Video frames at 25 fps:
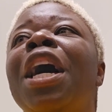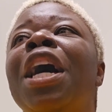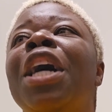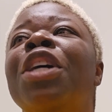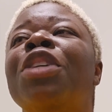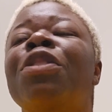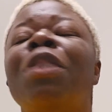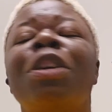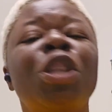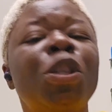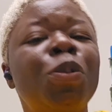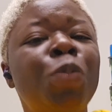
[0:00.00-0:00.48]

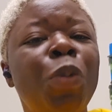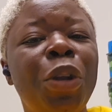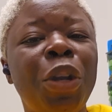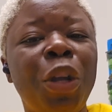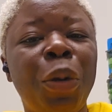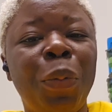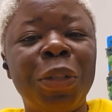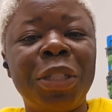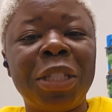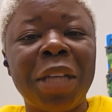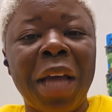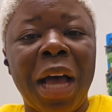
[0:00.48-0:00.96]
So I just want to
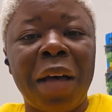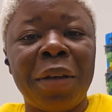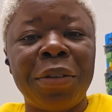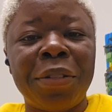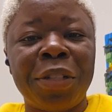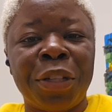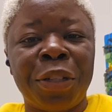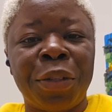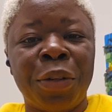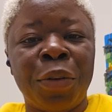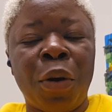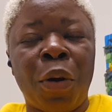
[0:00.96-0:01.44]
know what y'all
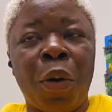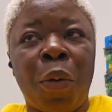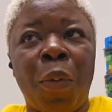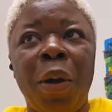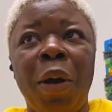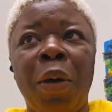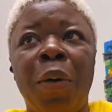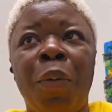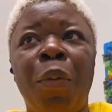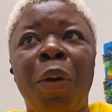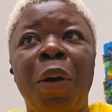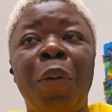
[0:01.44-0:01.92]
do, or
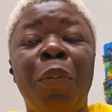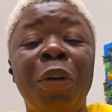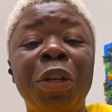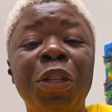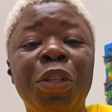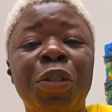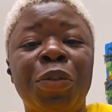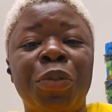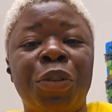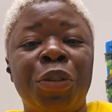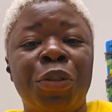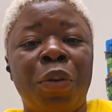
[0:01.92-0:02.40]
what would
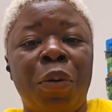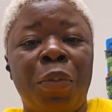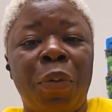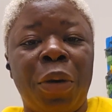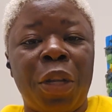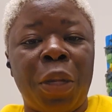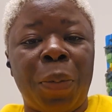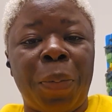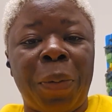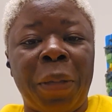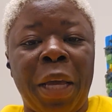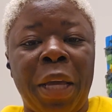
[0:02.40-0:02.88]
you do, or what
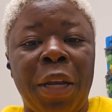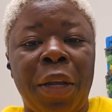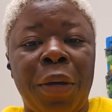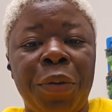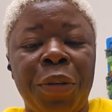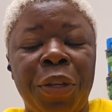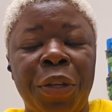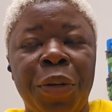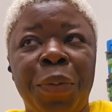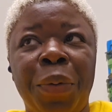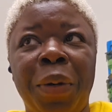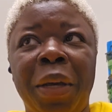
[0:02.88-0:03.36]
do you plan on
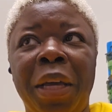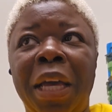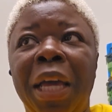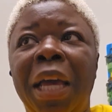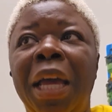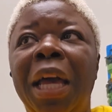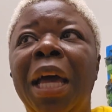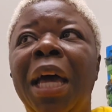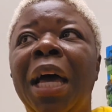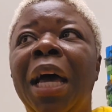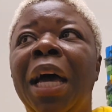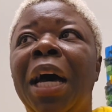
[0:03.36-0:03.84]
doing when
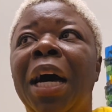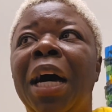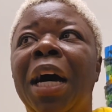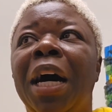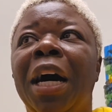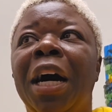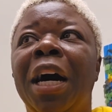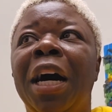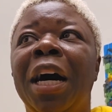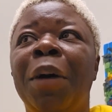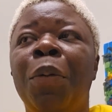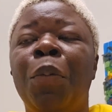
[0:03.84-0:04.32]

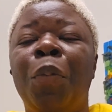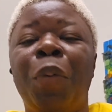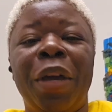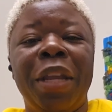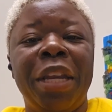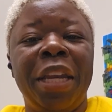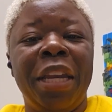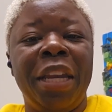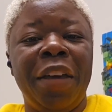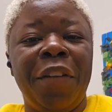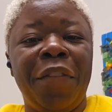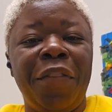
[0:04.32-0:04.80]

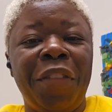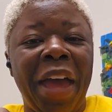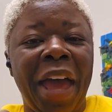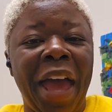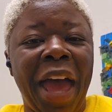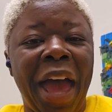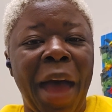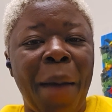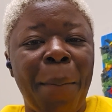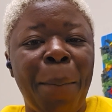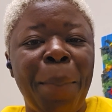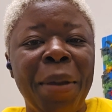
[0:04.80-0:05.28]
and if that
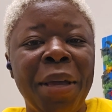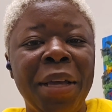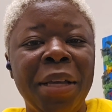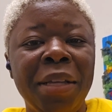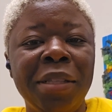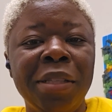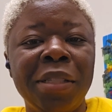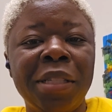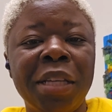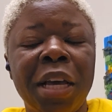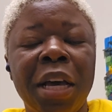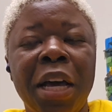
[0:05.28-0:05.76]

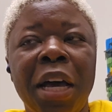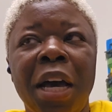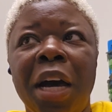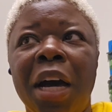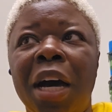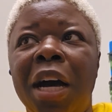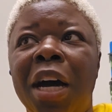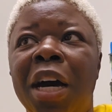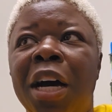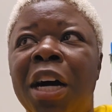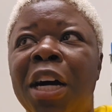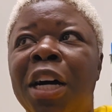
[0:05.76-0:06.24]
happens.
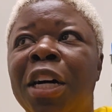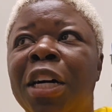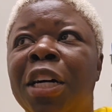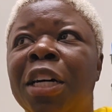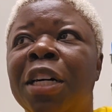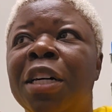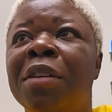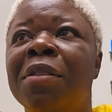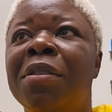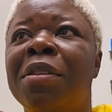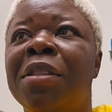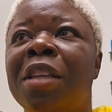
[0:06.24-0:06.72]

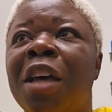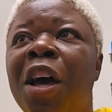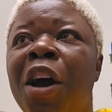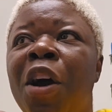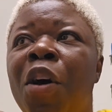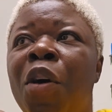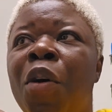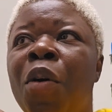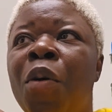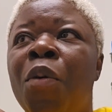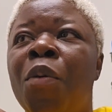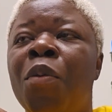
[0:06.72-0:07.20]

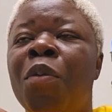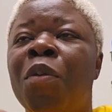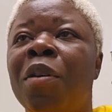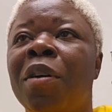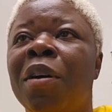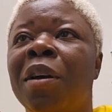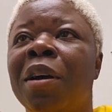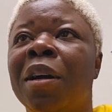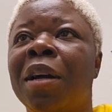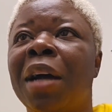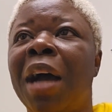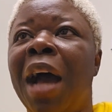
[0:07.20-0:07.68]
So
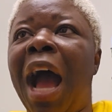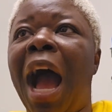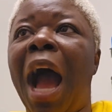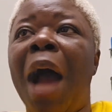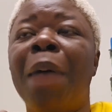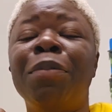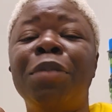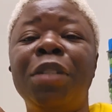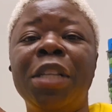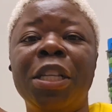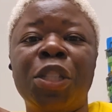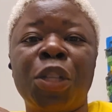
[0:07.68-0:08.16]

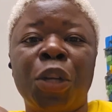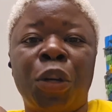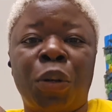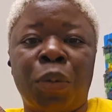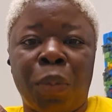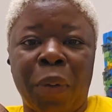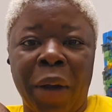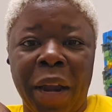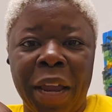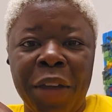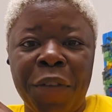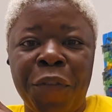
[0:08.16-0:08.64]
I'm just
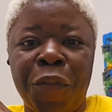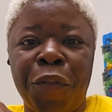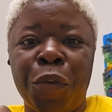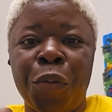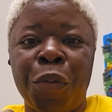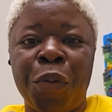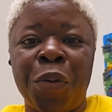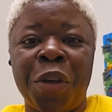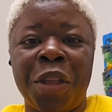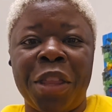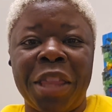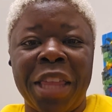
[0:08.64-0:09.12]

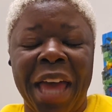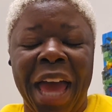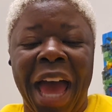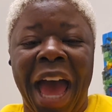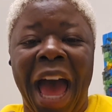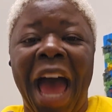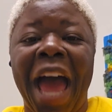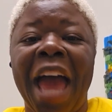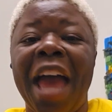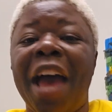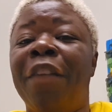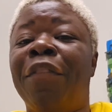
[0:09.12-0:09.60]
grateful that
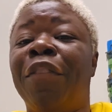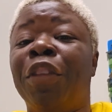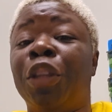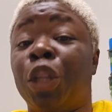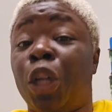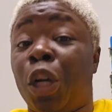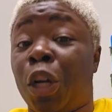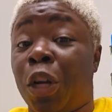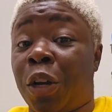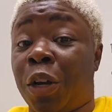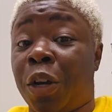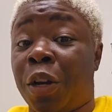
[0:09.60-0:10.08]
I have
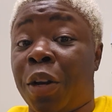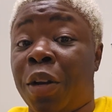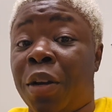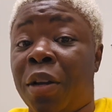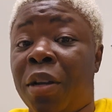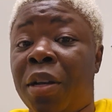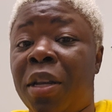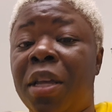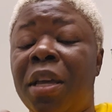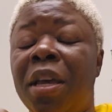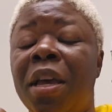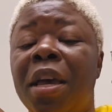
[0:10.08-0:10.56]

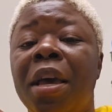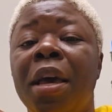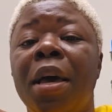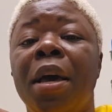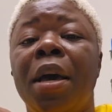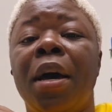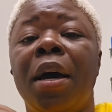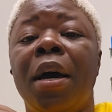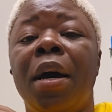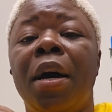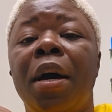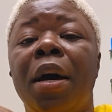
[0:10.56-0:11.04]
learned
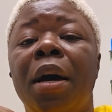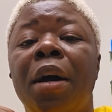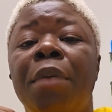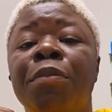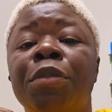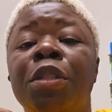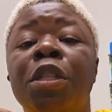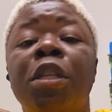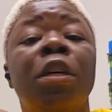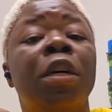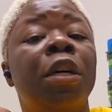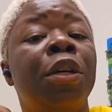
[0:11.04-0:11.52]

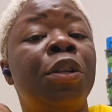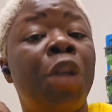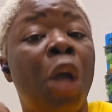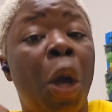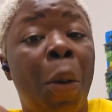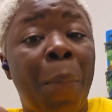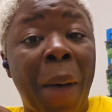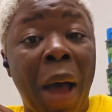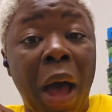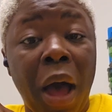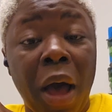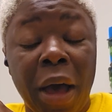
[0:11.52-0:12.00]
to
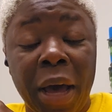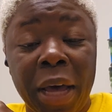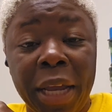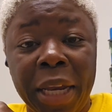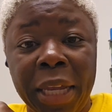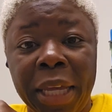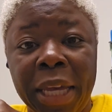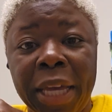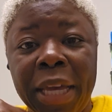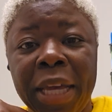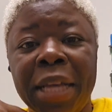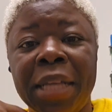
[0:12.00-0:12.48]
know my
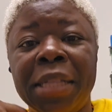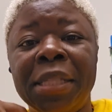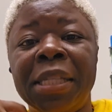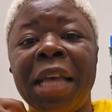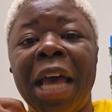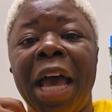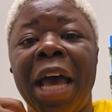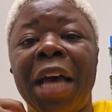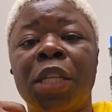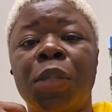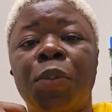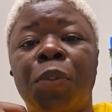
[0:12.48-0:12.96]
audience
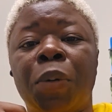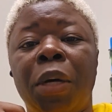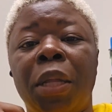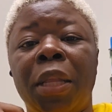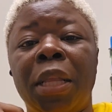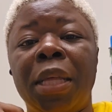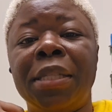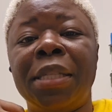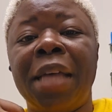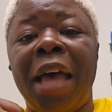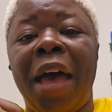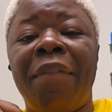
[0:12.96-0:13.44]
as
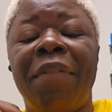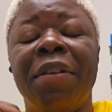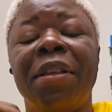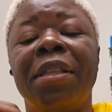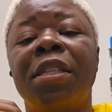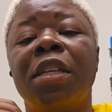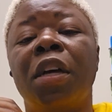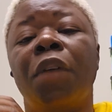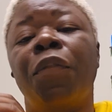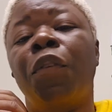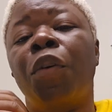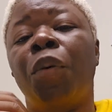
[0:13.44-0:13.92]
well as having
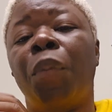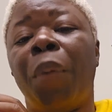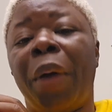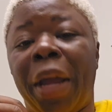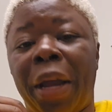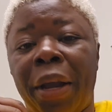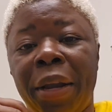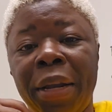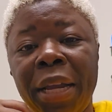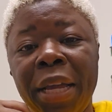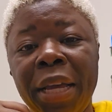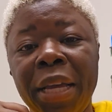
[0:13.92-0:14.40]

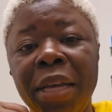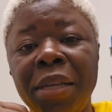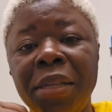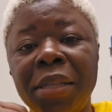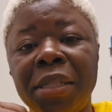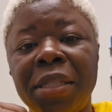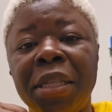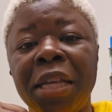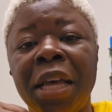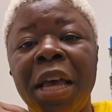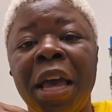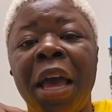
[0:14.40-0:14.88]

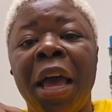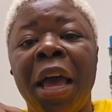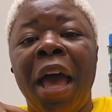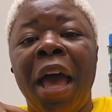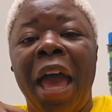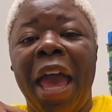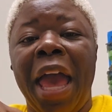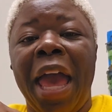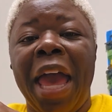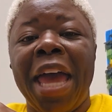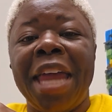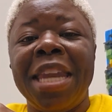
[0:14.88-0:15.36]
self-awareness
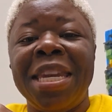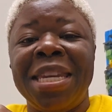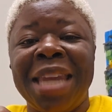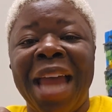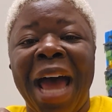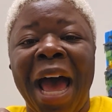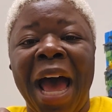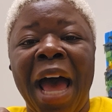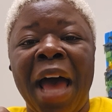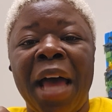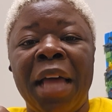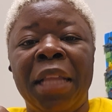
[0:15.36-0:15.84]
and
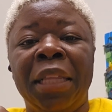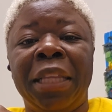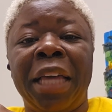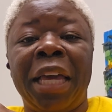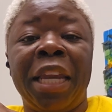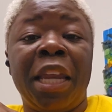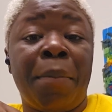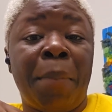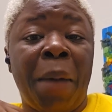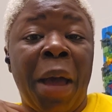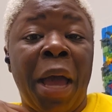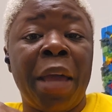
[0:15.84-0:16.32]
not
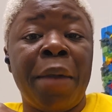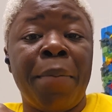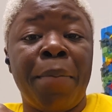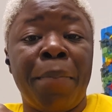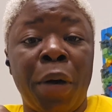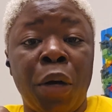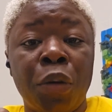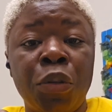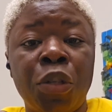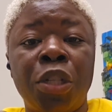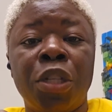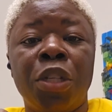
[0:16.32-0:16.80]
letting my
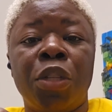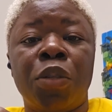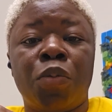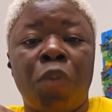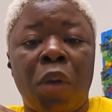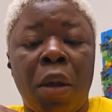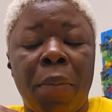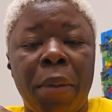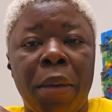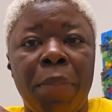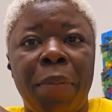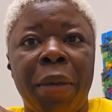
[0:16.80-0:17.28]
emotions
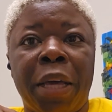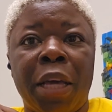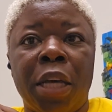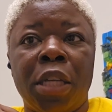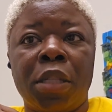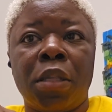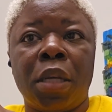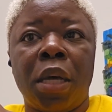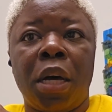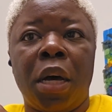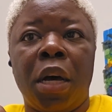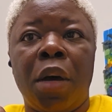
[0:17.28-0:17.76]
run me,
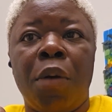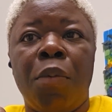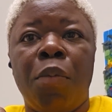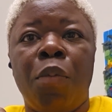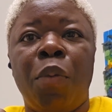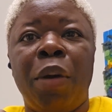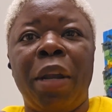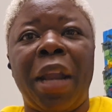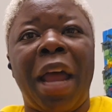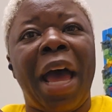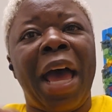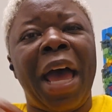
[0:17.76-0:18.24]
because
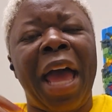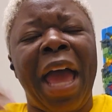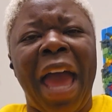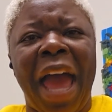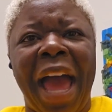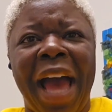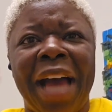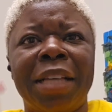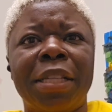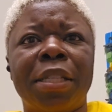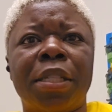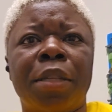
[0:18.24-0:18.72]
when I
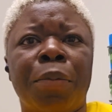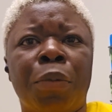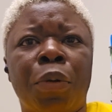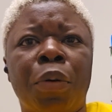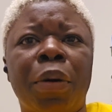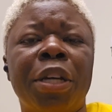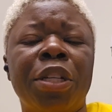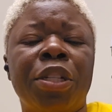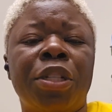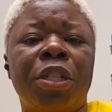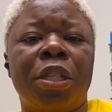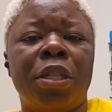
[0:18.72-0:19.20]
asked some
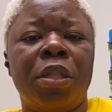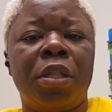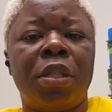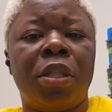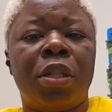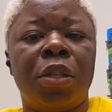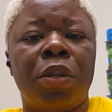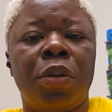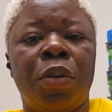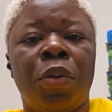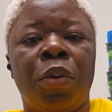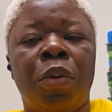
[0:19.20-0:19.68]
questions
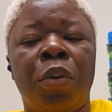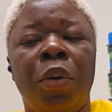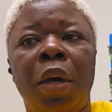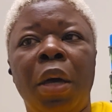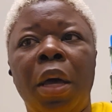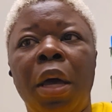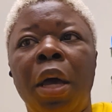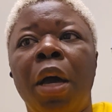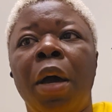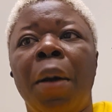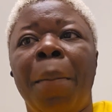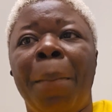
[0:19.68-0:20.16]
to
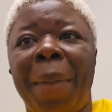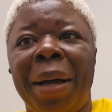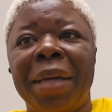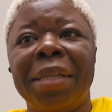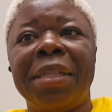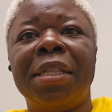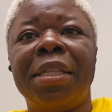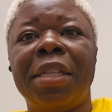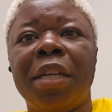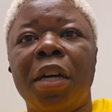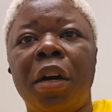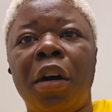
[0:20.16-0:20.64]

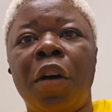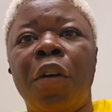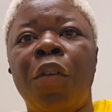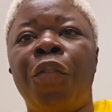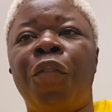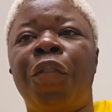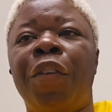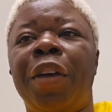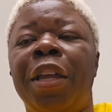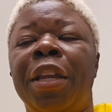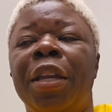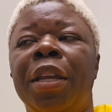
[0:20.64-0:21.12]

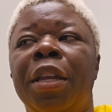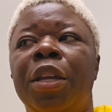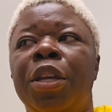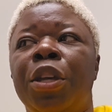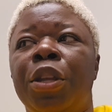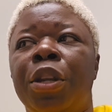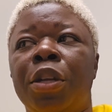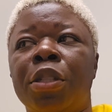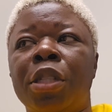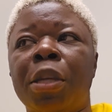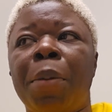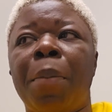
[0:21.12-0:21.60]
myself and
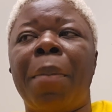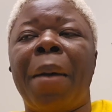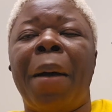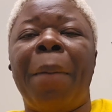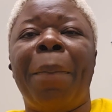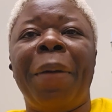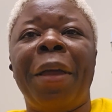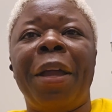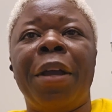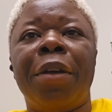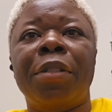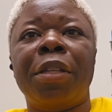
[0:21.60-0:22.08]
some of my
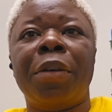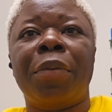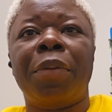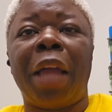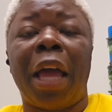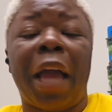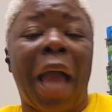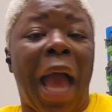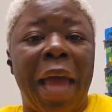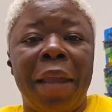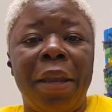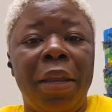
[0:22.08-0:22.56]
peers, they were
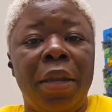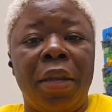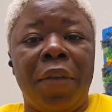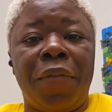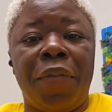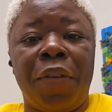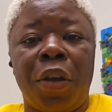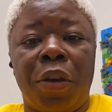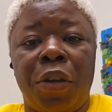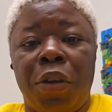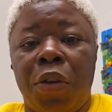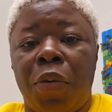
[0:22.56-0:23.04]
like, I didn't
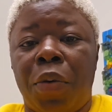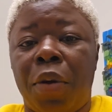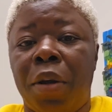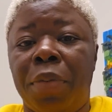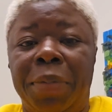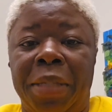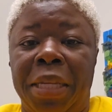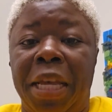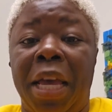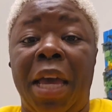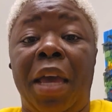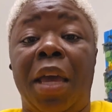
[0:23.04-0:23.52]
even know you were
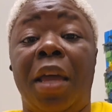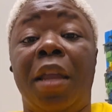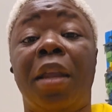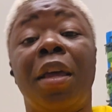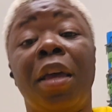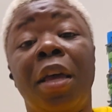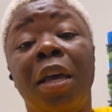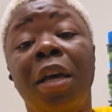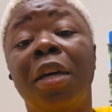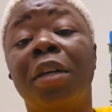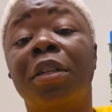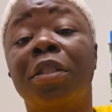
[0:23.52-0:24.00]
upset.
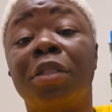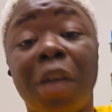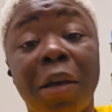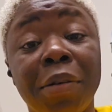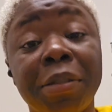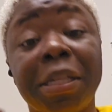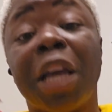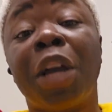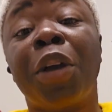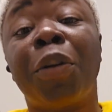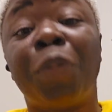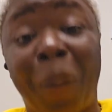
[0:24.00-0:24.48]
So I
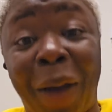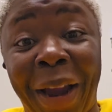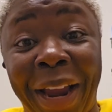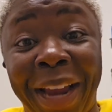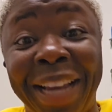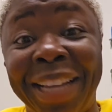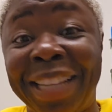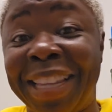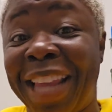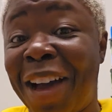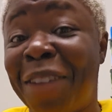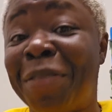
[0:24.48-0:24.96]
was like,
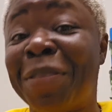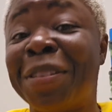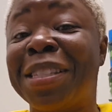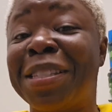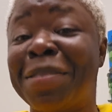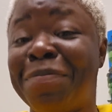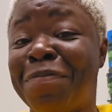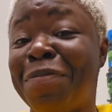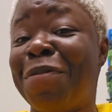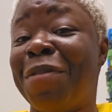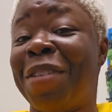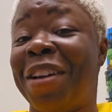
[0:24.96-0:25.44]
great, that was the
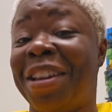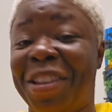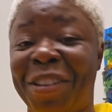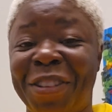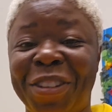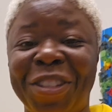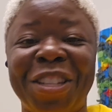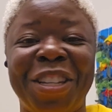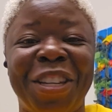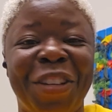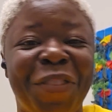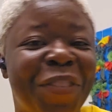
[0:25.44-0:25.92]
point. You
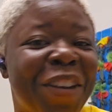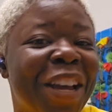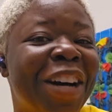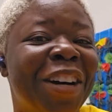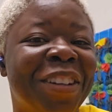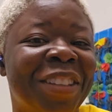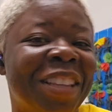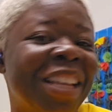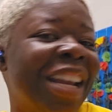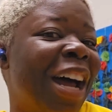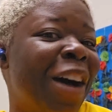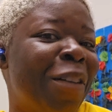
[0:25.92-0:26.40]
shouldn't have
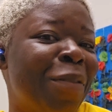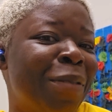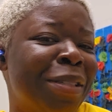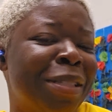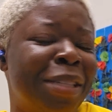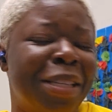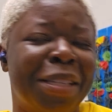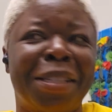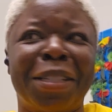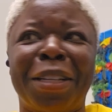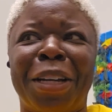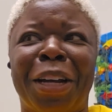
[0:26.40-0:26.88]
known that I was
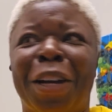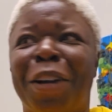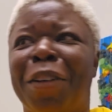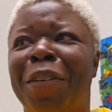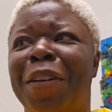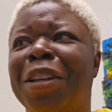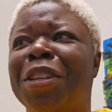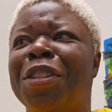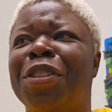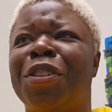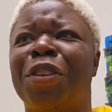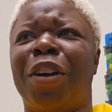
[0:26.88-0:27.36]

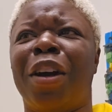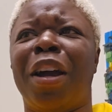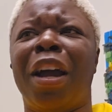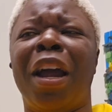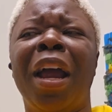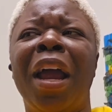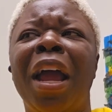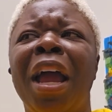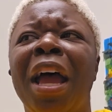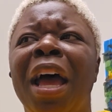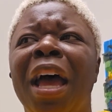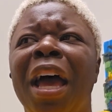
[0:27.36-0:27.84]
discouraged
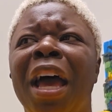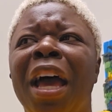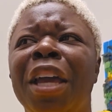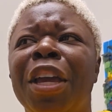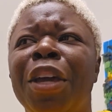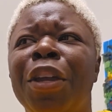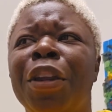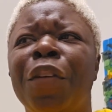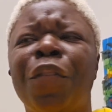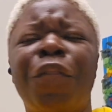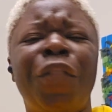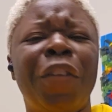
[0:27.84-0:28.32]
or
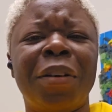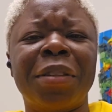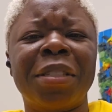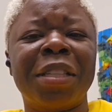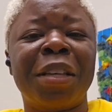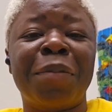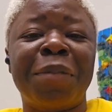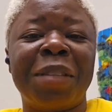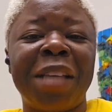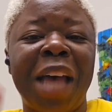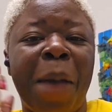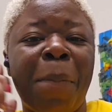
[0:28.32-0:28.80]
felt
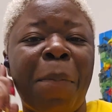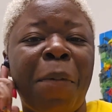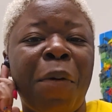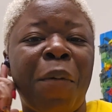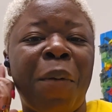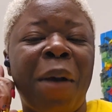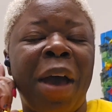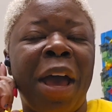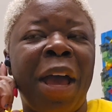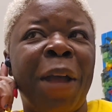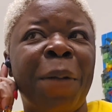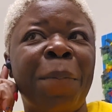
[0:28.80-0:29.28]
some type of
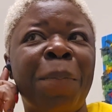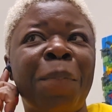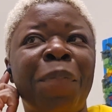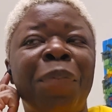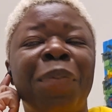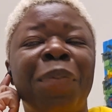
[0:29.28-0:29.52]
way.